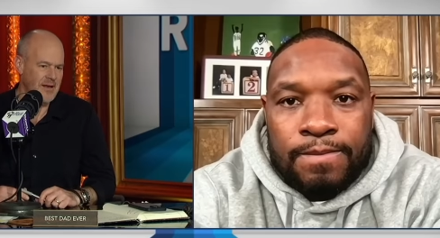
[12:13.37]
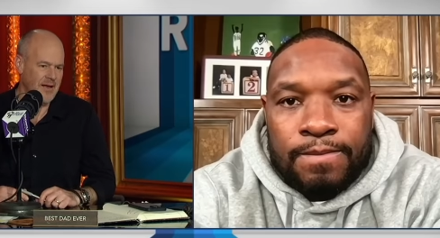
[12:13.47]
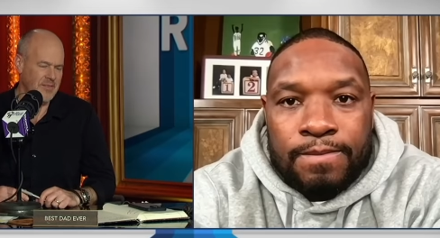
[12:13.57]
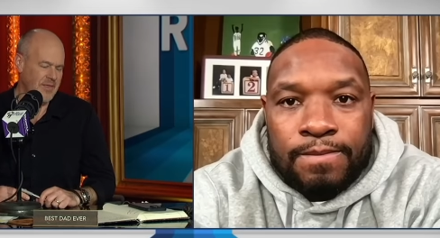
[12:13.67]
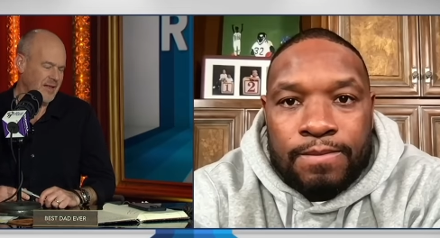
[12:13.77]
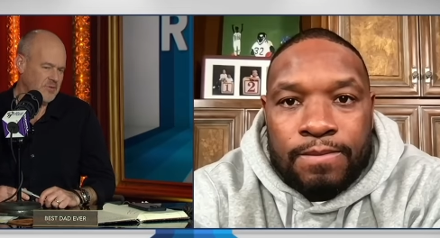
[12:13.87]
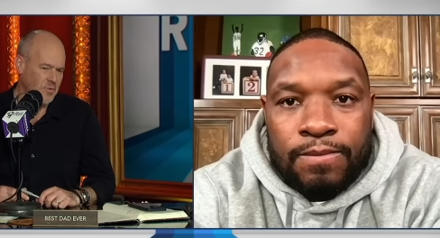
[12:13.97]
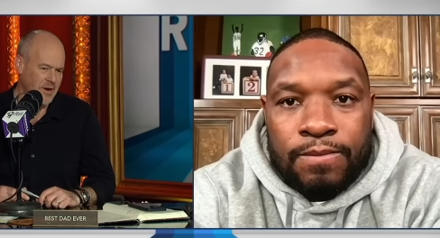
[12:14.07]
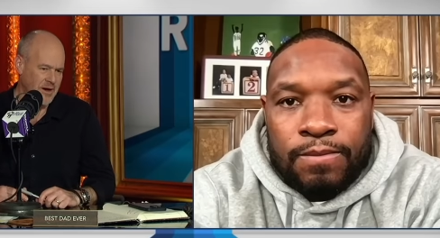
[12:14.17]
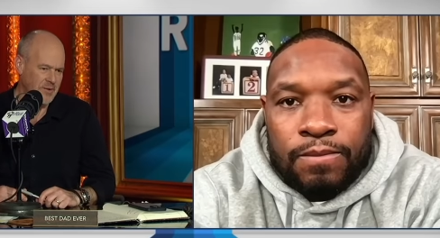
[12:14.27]
Speaker 1: and that's
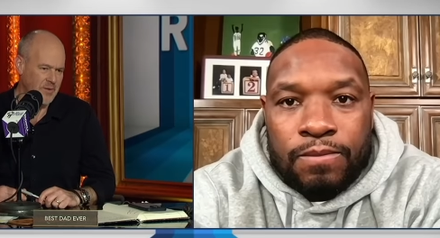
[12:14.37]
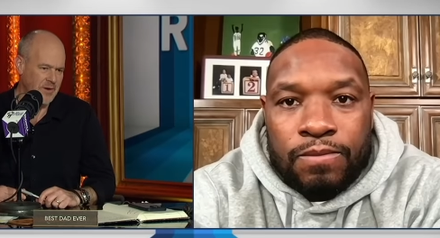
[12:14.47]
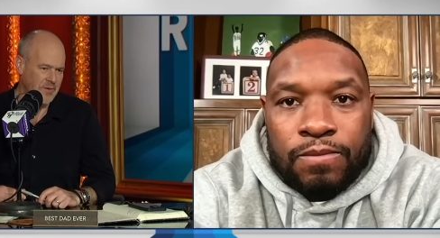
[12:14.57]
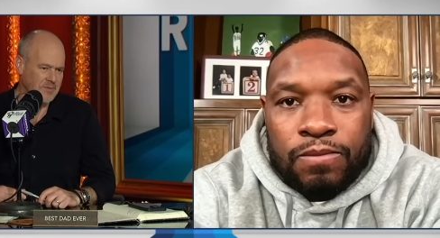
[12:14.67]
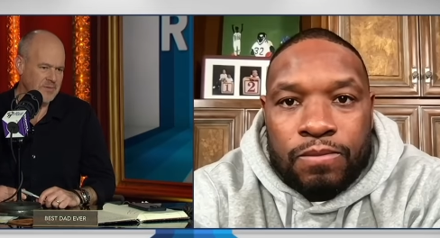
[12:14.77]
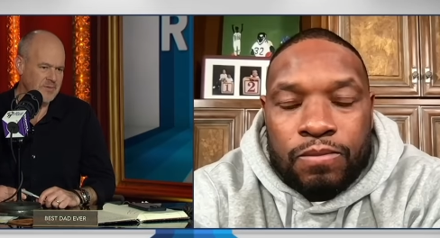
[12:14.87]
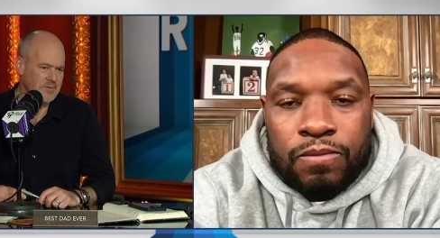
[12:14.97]
why we don't